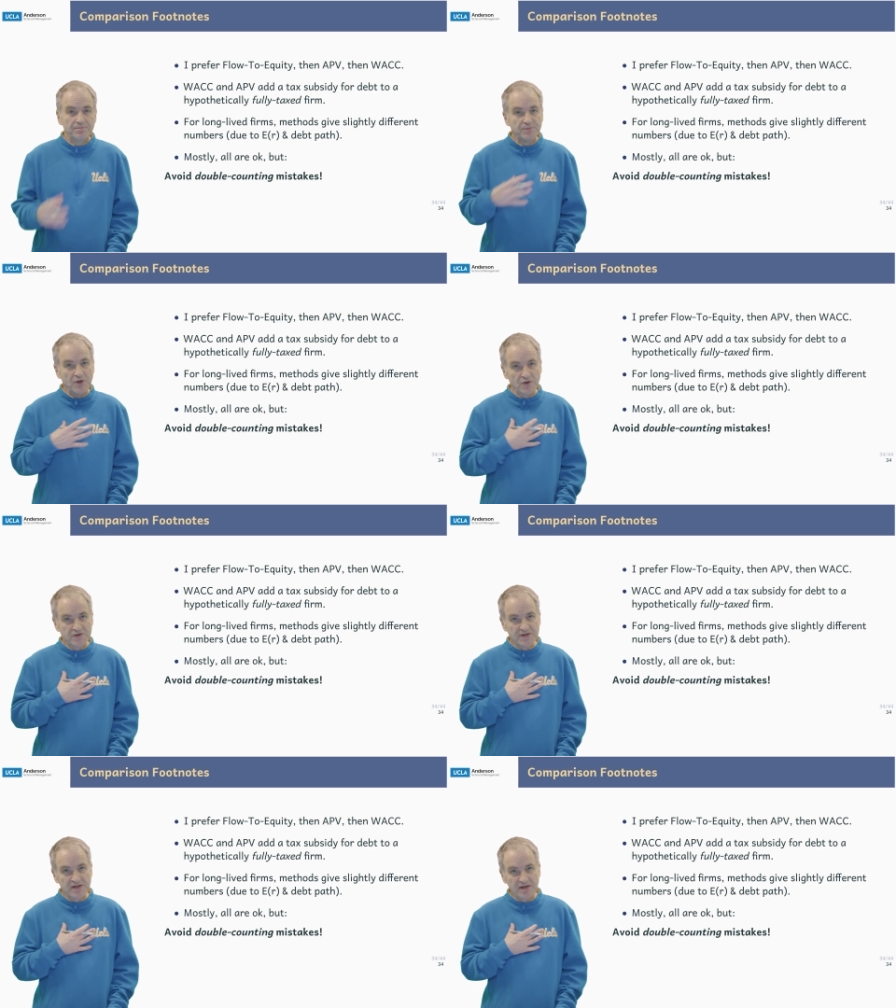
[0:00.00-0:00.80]

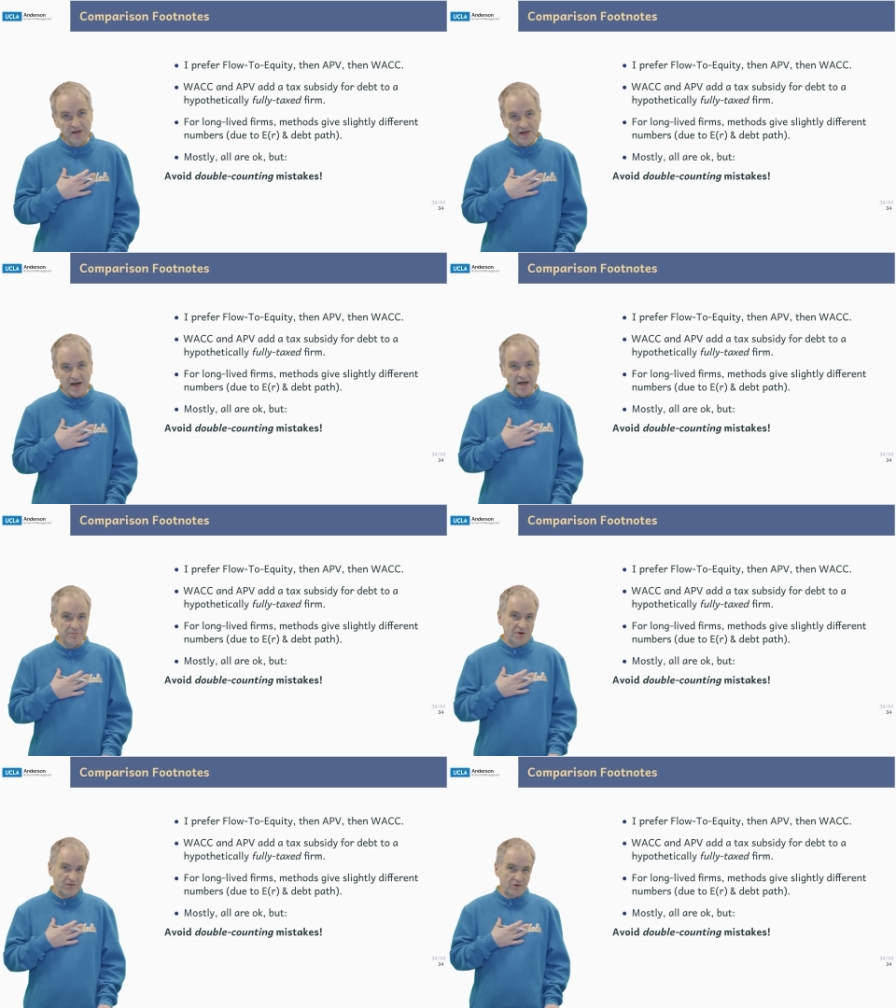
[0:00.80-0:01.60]
Personally, I
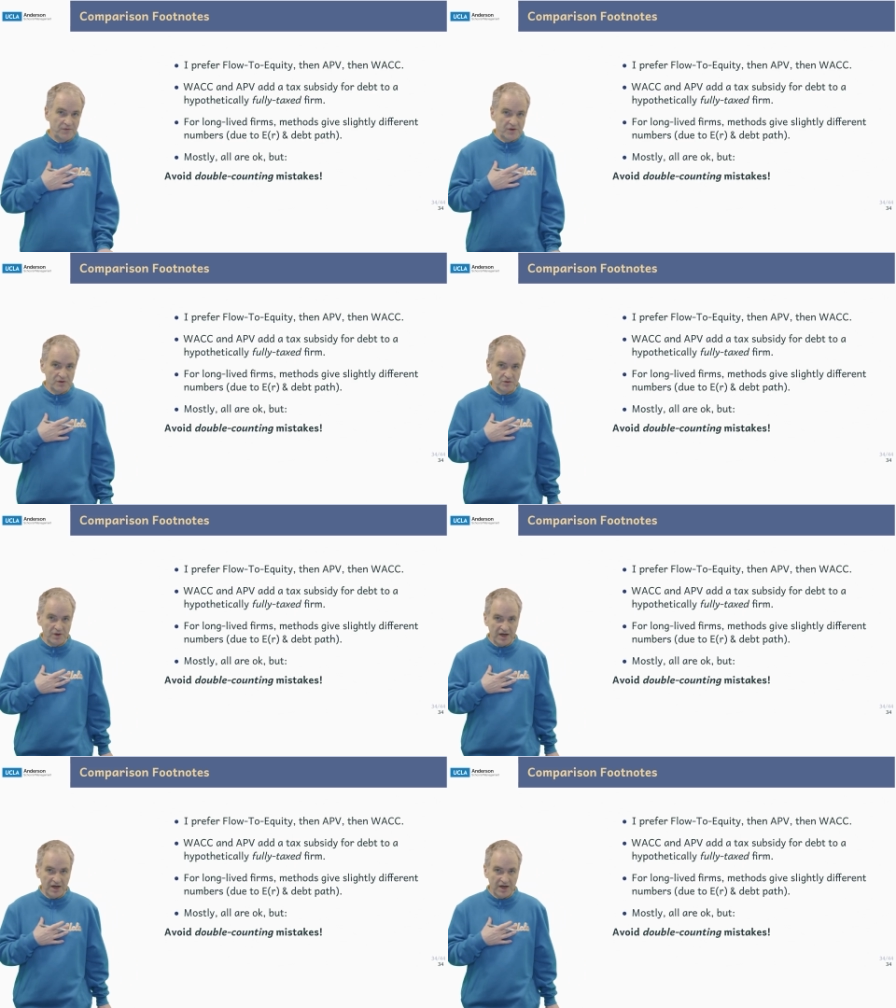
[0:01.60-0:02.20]
prefer flow to